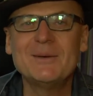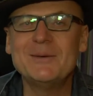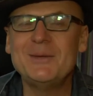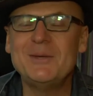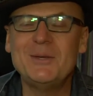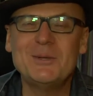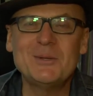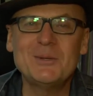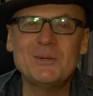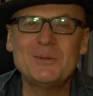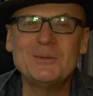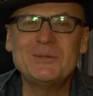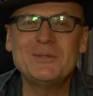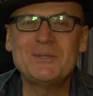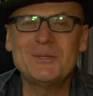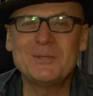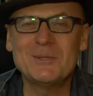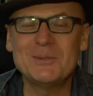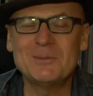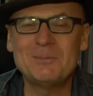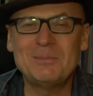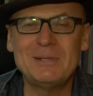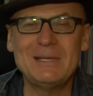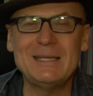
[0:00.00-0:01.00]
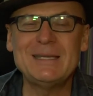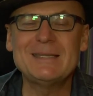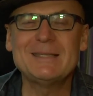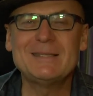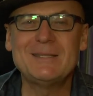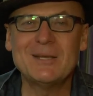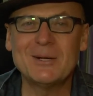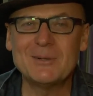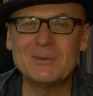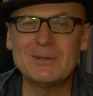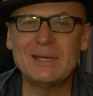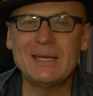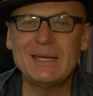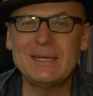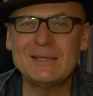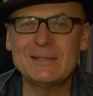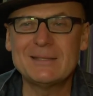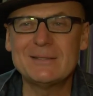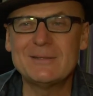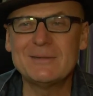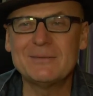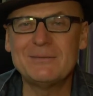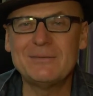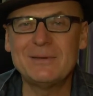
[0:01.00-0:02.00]
you to please donate
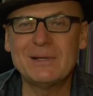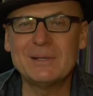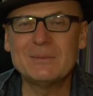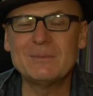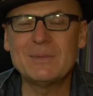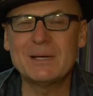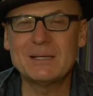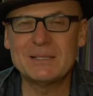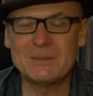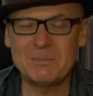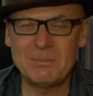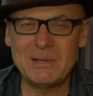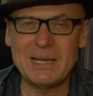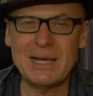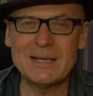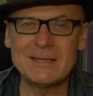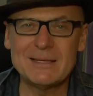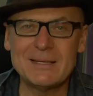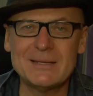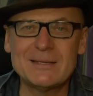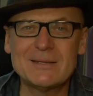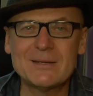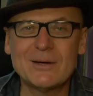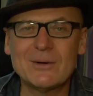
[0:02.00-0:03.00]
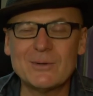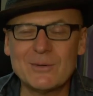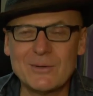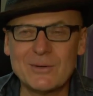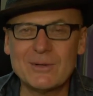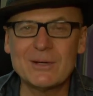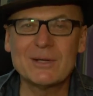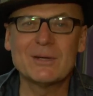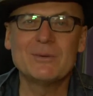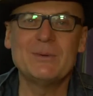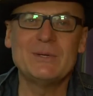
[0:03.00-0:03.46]
to filmartplanet.org,